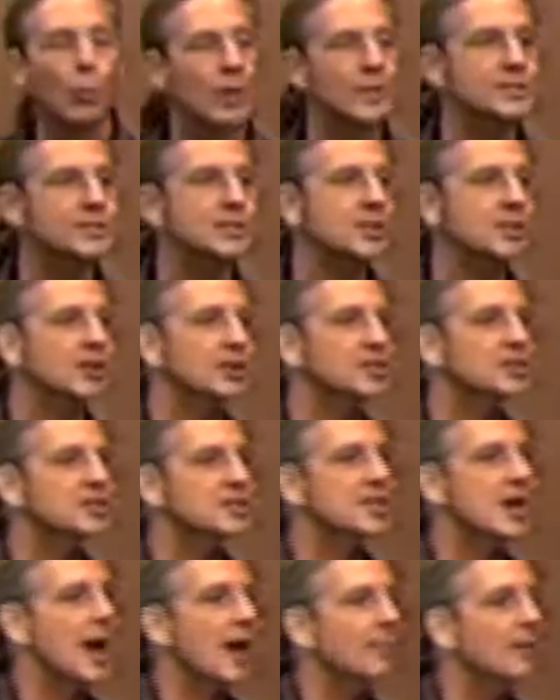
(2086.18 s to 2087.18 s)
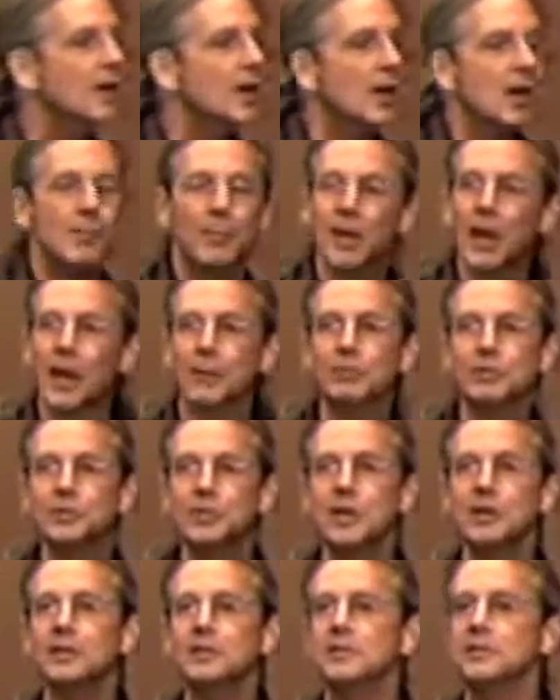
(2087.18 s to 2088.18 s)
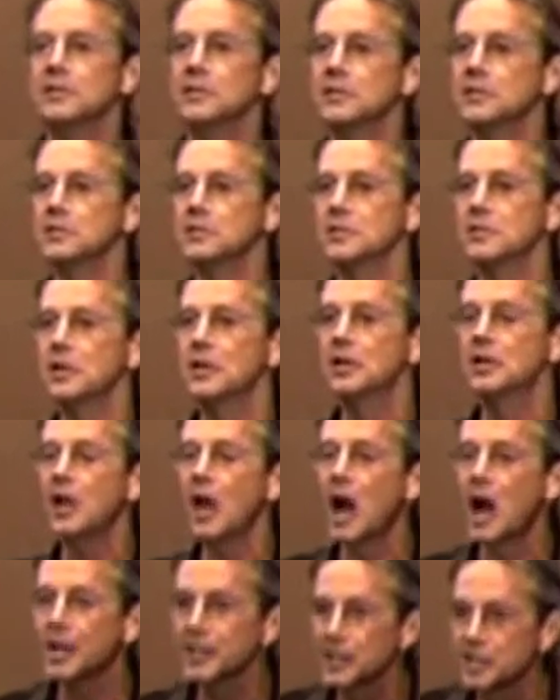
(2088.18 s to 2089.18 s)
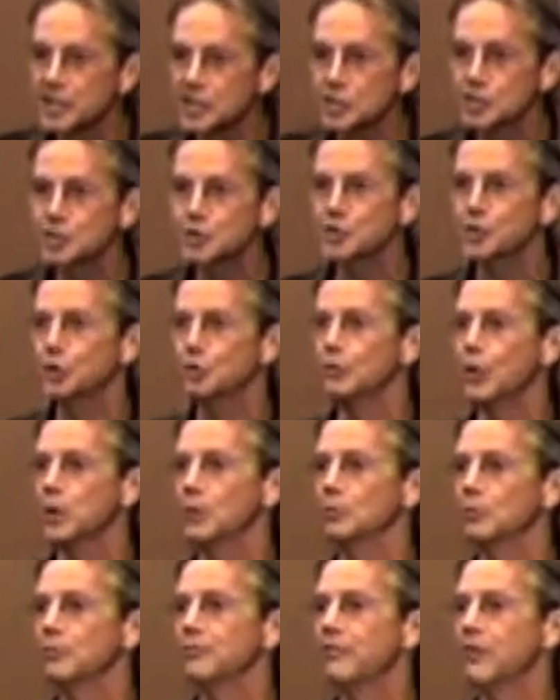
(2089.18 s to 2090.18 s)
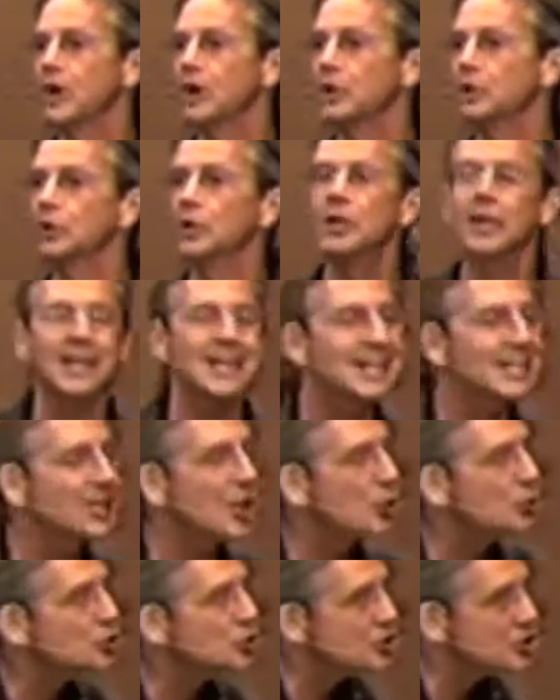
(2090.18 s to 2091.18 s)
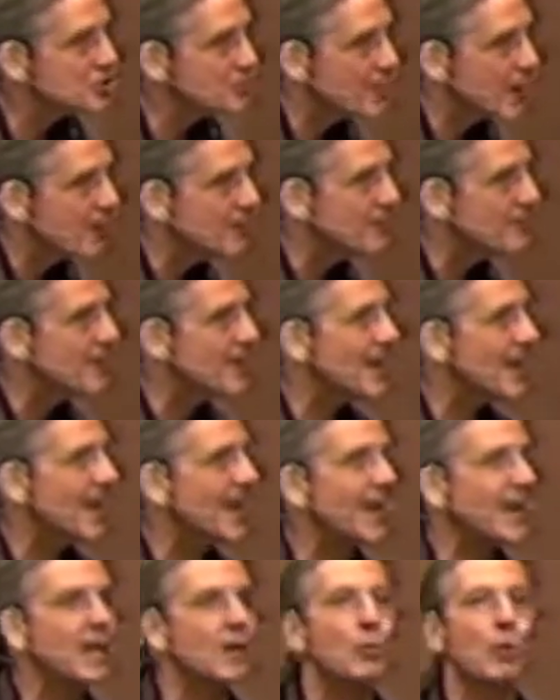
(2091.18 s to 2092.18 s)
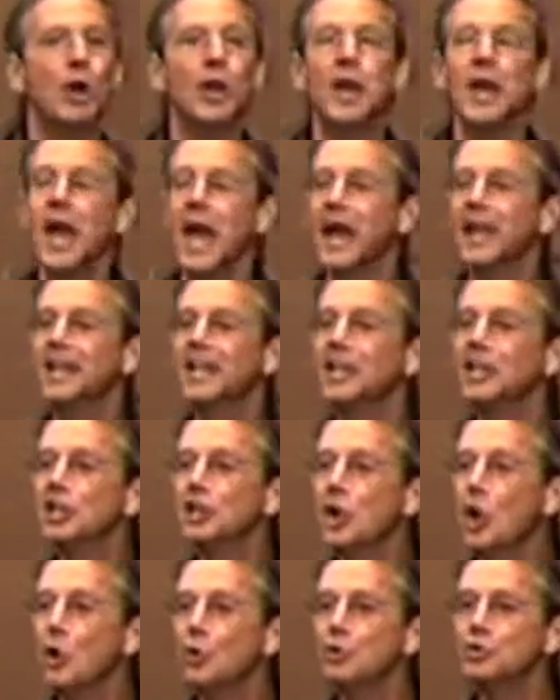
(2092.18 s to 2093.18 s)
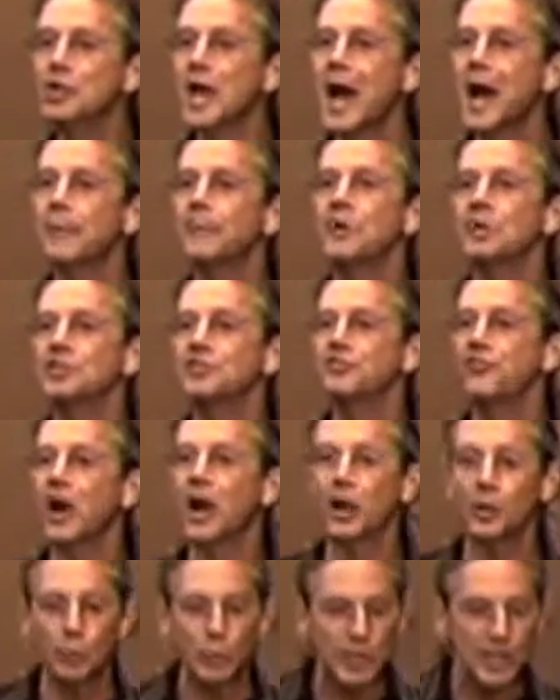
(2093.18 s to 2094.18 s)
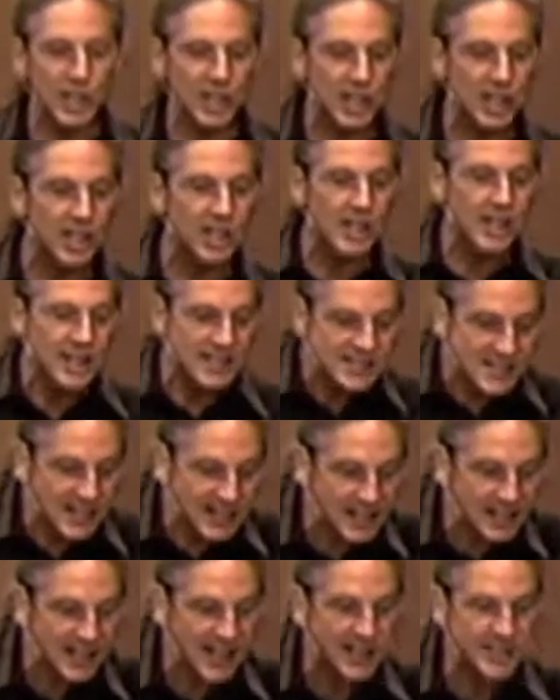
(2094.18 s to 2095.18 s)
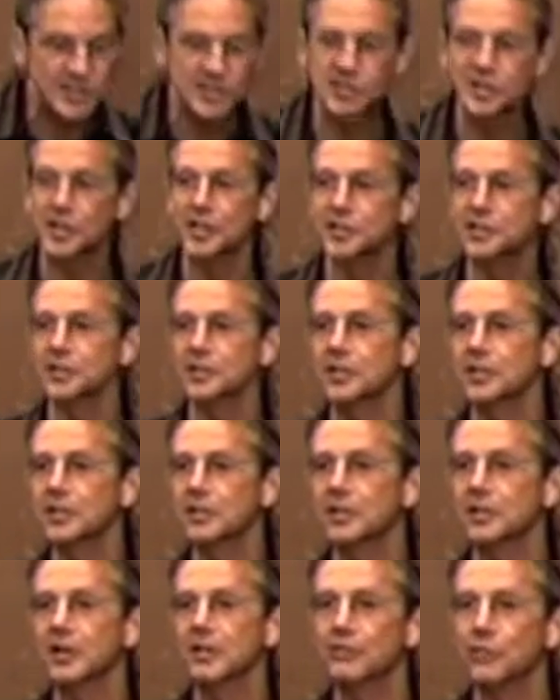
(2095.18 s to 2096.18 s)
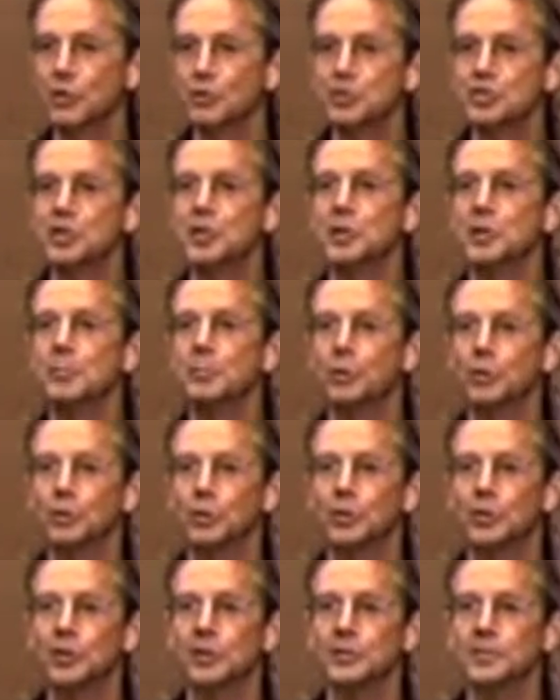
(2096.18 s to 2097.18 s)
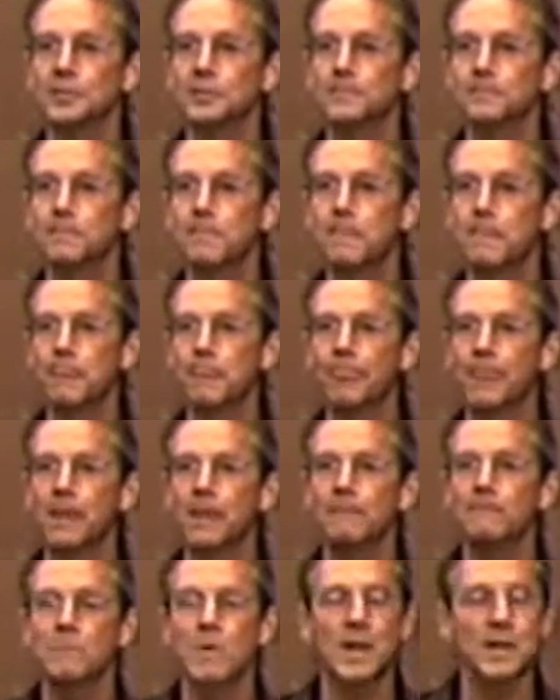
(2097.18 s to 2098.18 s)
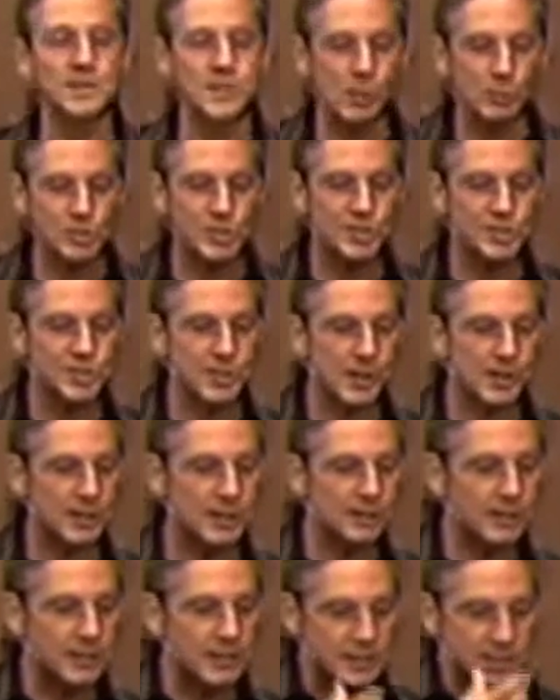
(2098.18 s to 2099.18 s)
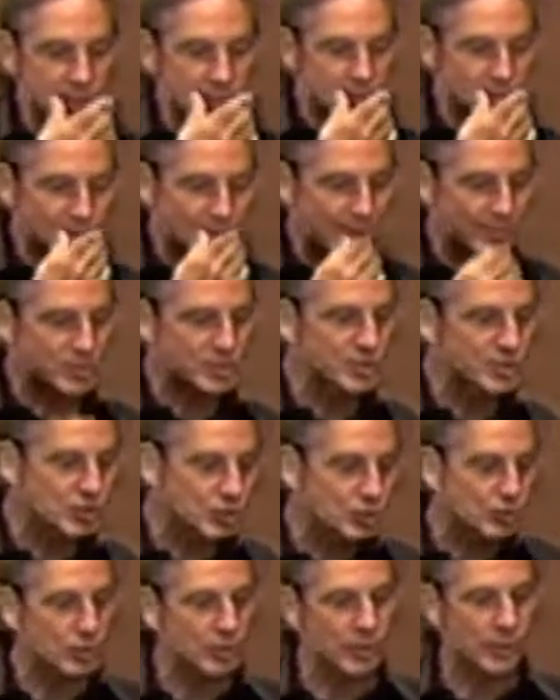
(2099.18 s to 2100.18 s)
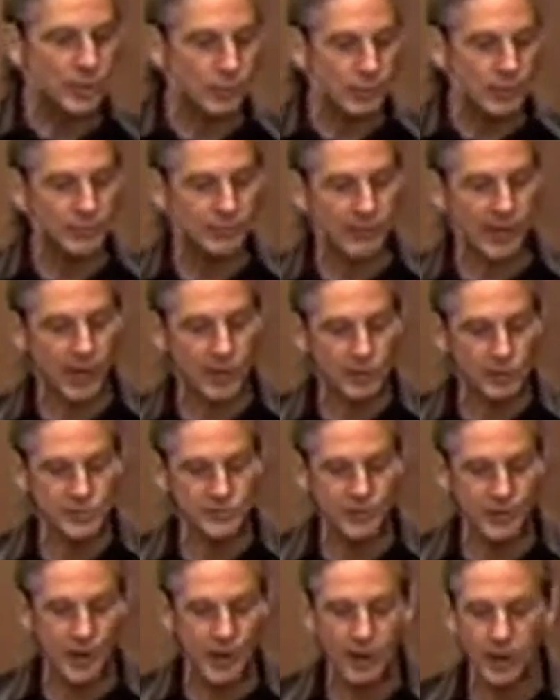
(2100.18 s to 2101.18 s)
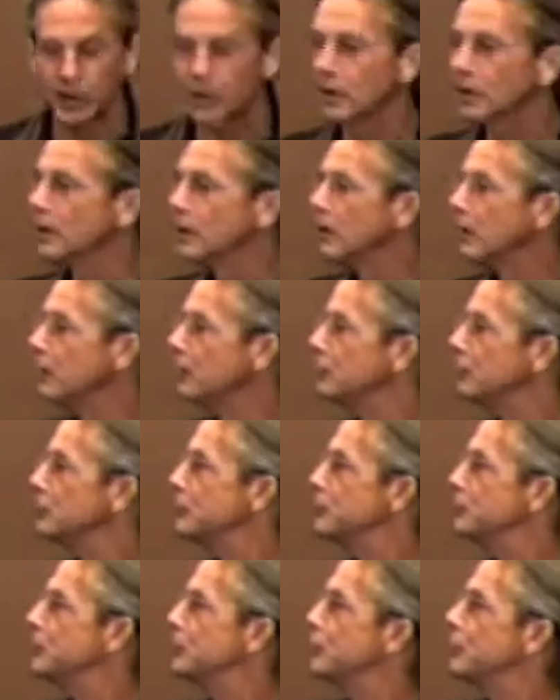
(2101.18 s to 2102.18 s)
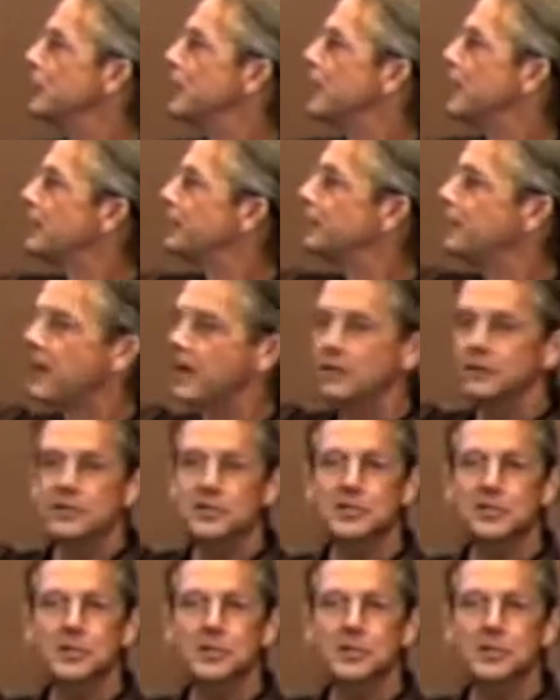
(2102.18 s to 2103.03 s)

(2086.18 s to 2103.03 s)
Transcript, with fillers: When's it going to stop? But I would tell you this God is the great refiner. He knows us better than anyone, and He knows how much fire we need to cleanse us of those impurities. And as I was studying this, I was, I was Googling Refiner's Fire on the computer, and I found this